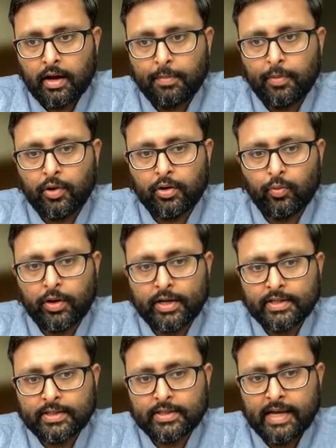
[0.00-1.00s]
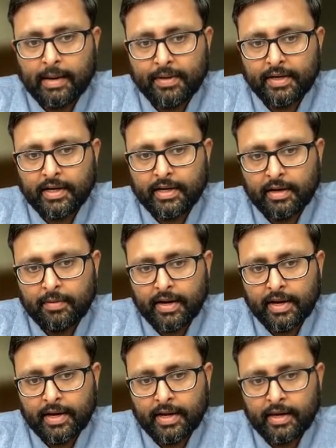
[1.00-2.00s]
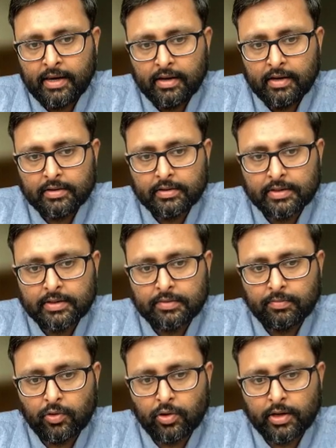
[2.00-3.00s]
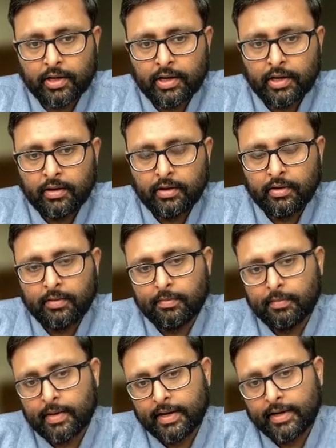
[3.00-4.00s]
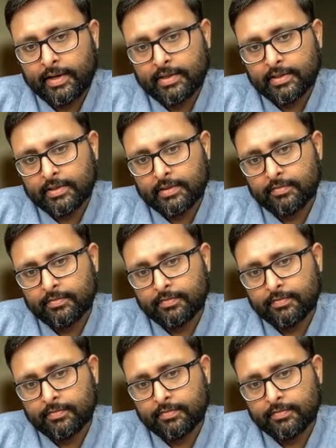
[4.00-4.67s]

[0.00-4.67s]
Upon what is capital K by L? Small k minus